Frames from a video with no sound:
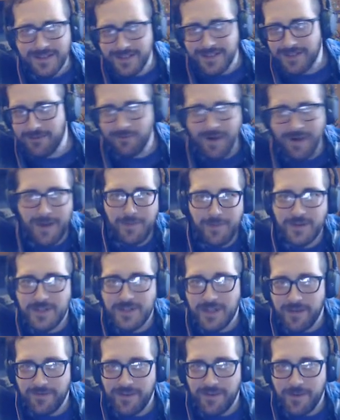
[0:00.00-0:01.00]
to wrap
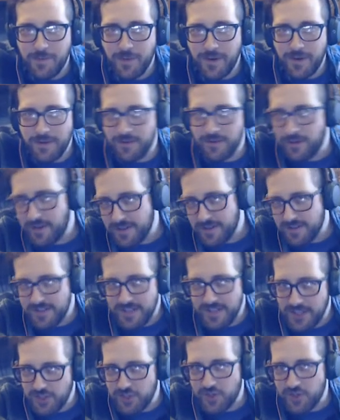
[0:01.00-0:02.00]
herself up with, or a
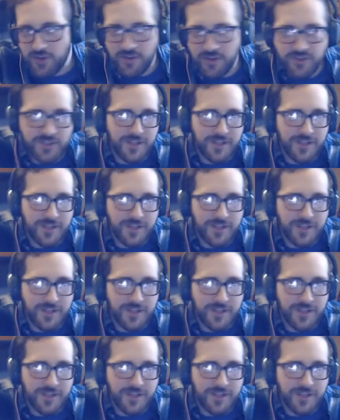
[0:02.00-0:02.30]
t-shirt or